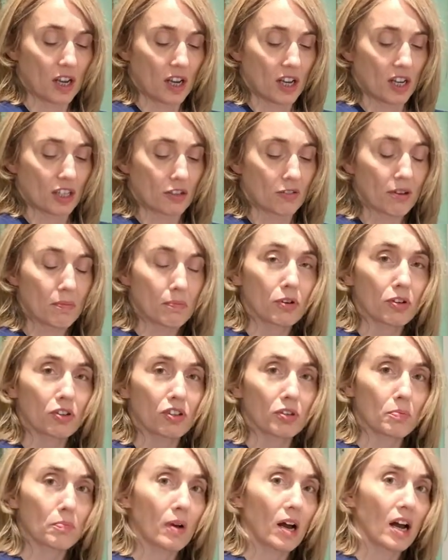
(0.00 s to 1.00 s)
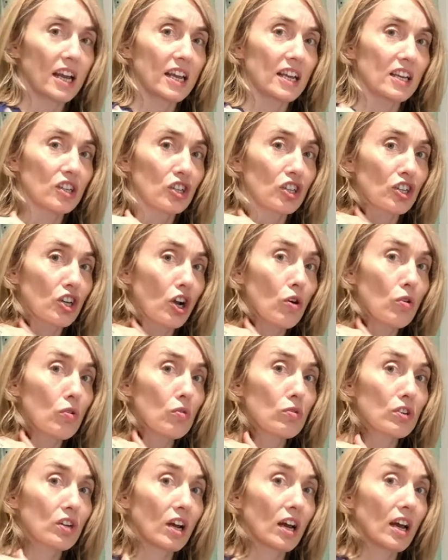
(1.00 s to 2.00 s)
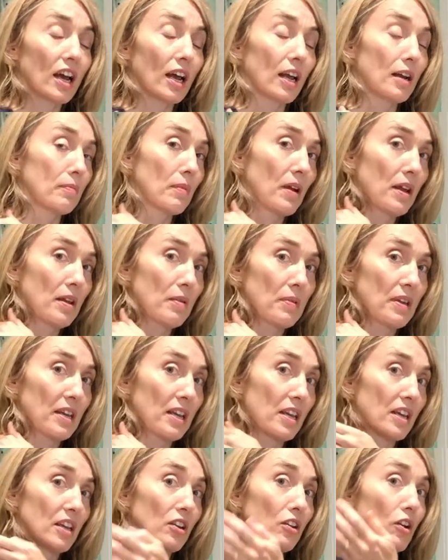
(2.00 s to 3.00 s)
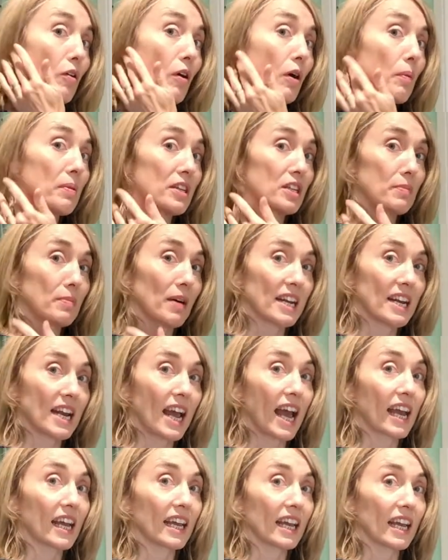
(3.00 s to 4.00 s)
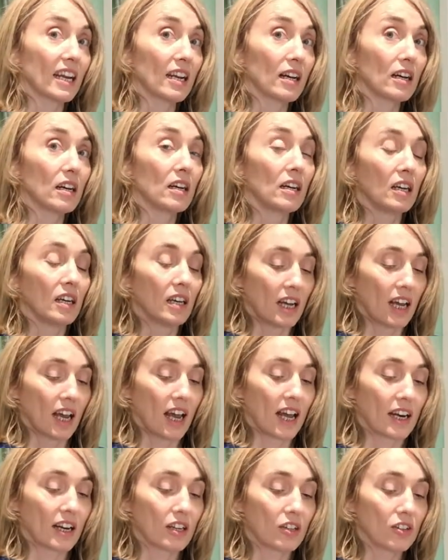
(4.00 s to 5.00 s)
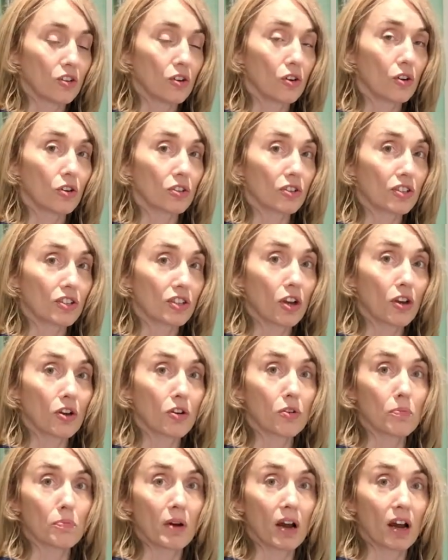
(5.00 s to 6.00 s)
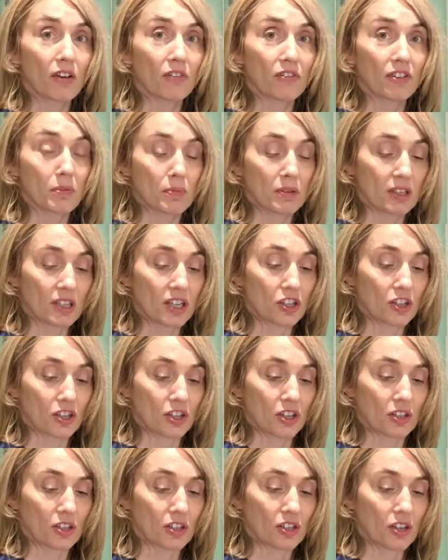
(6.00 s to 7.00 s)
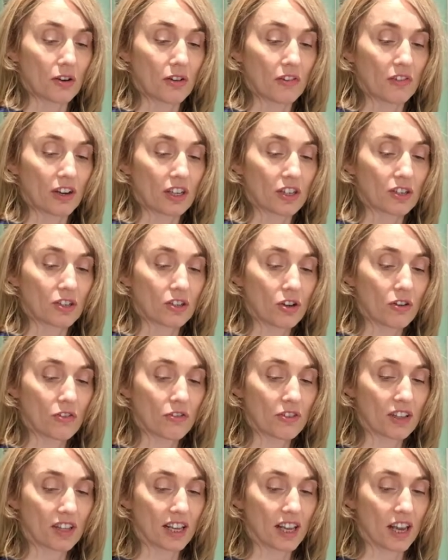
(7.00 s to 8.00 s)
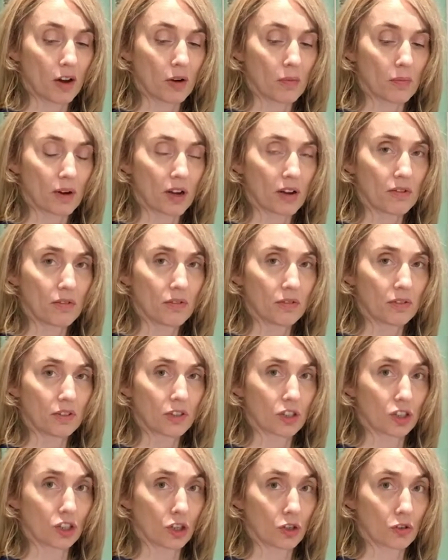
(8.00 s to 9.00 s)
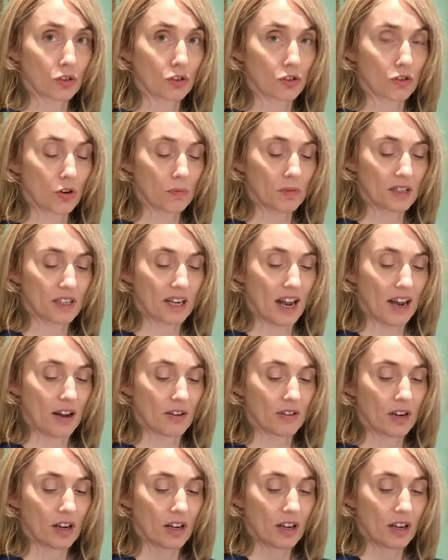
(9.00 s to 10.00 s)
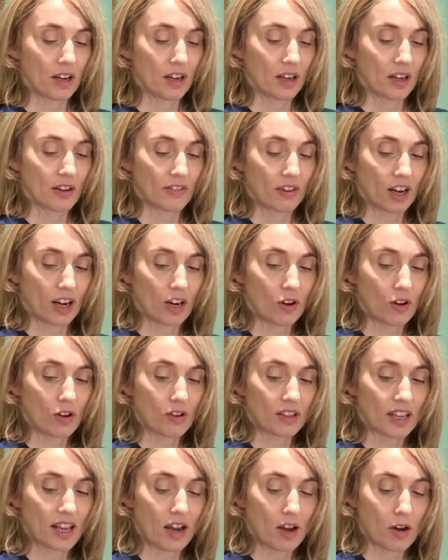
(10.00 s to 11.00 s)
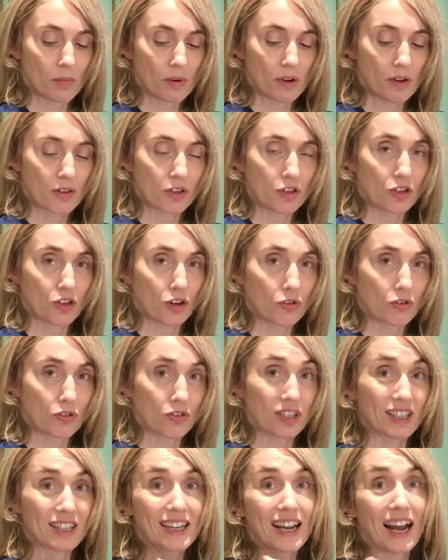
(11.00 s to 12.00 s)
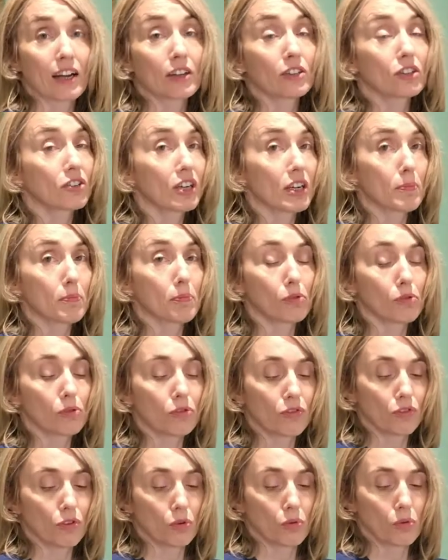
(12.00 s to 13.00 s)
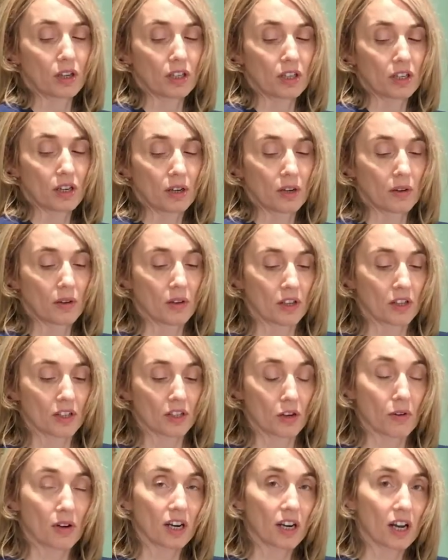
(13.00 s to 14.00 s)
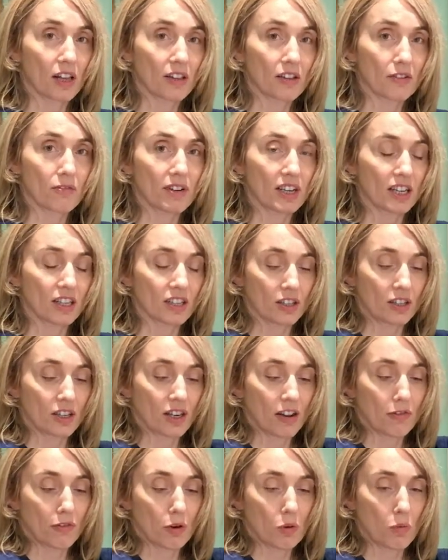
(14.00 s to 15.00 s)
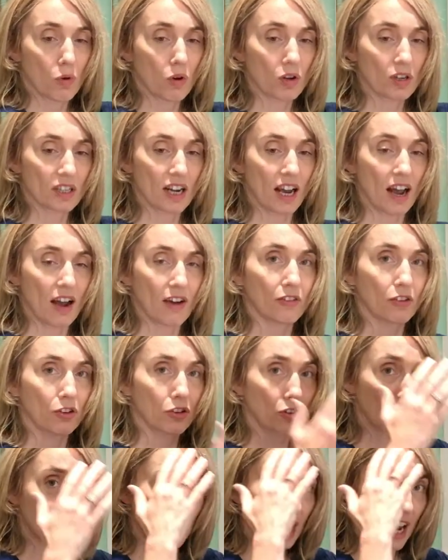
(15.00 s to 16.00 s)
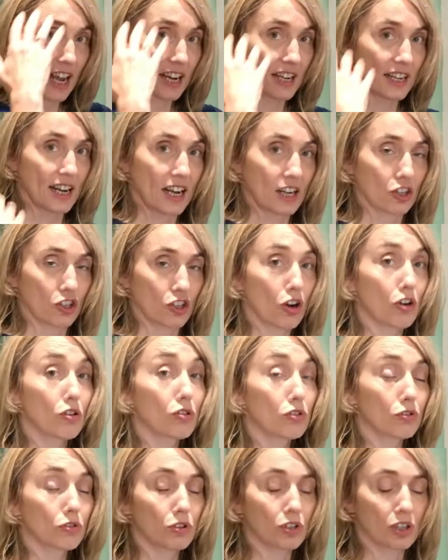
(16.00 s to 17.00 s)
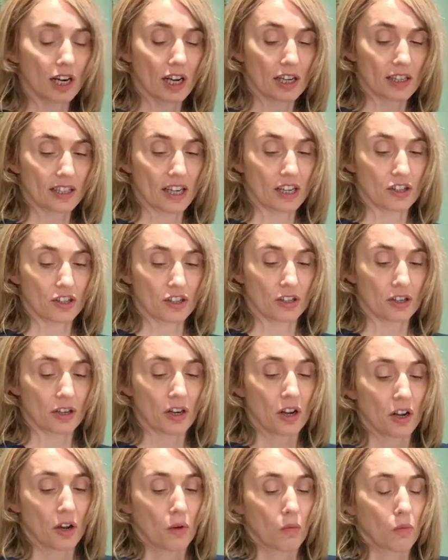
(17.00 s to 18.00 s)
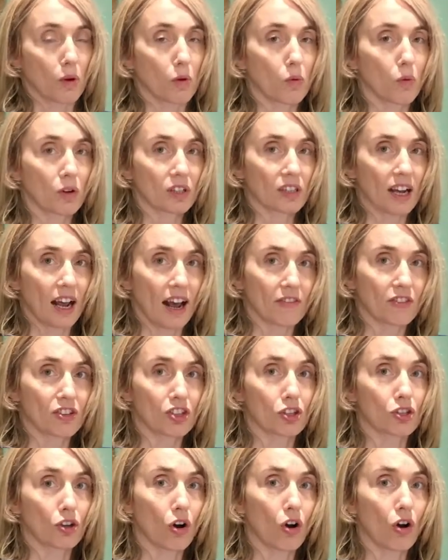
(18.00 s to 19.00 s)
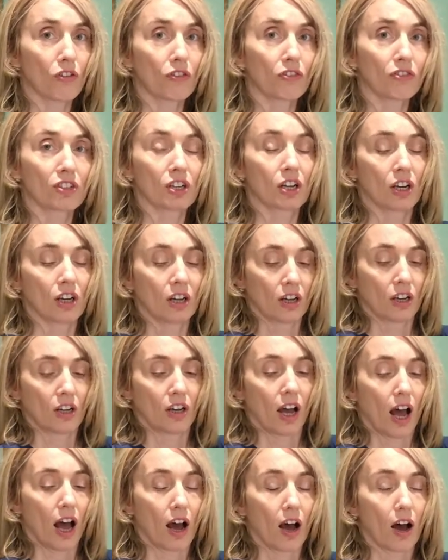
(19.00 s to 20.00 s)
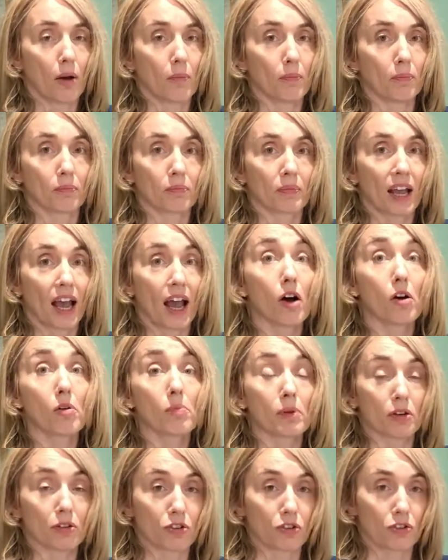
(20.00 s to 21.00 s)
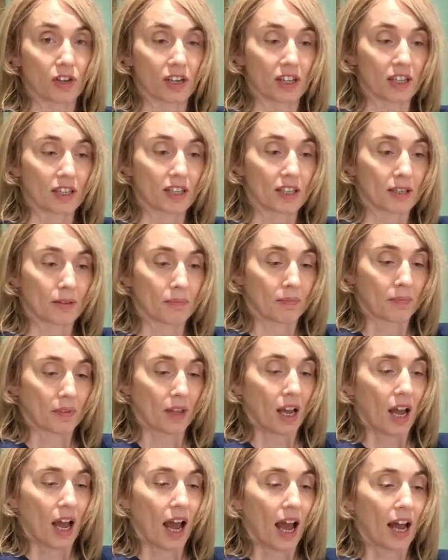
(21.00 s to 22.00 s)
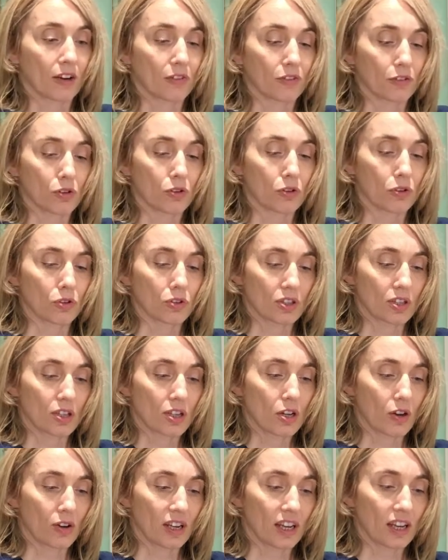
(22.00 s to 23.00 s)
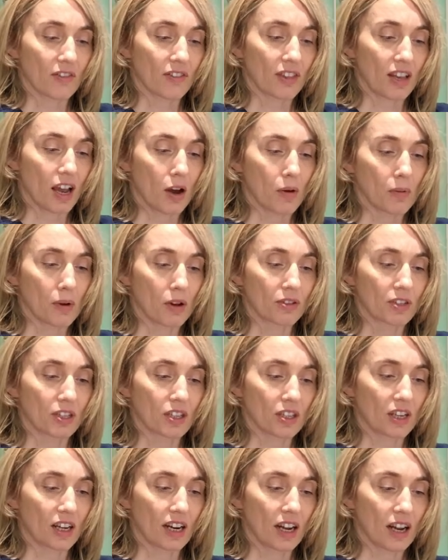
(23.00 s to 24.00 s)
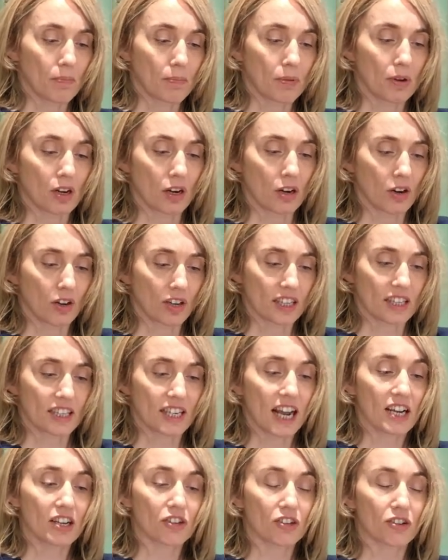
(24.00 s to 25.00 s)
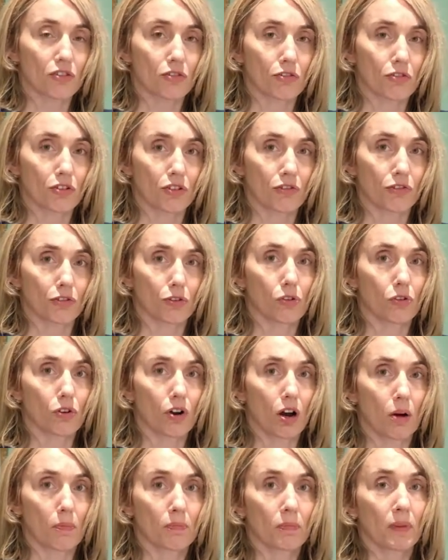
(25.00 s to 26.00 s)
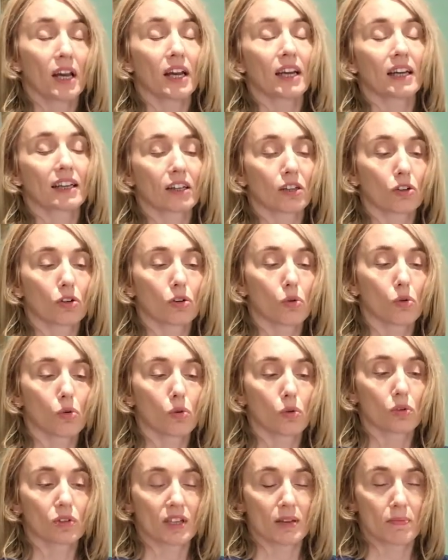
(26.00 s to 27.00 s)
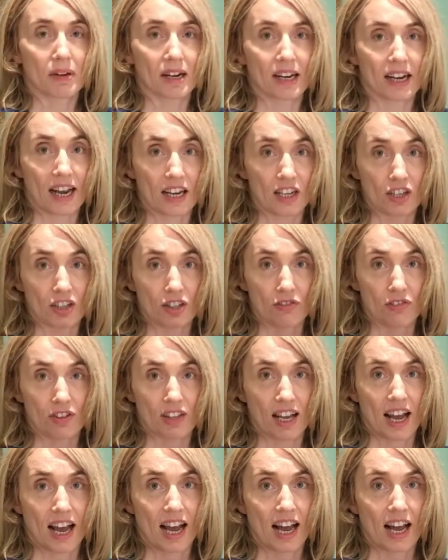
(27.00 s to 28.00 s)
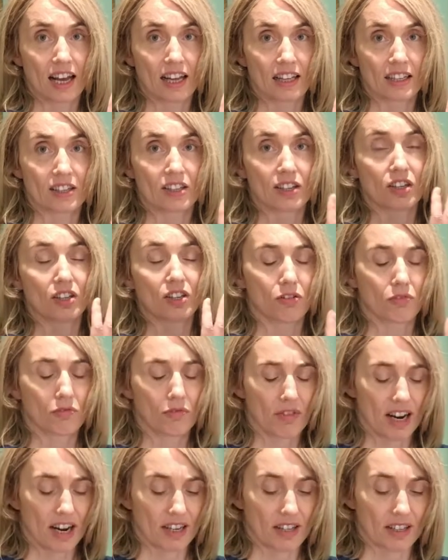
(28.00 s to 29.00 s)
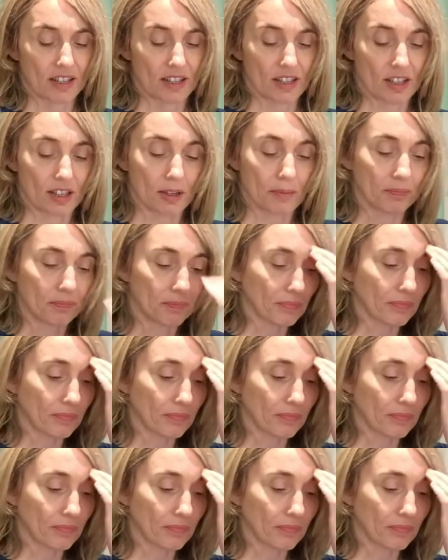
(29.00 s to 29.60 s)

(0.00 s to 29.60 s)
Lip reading: So it puts my shoulder and maybe, up into my neck in a not so perfect position. So if I soften the elbow, the shoulder drops down. If I lock the elbow, the shoulder is naturally pulled forward. So another reason, if we want to have good head, neck, shoulder organisation, we want to have soft elbow joints. And of course, locking of the elbows is going to put a lot of tension through the forearm, can cause implications for the hands and the wrists.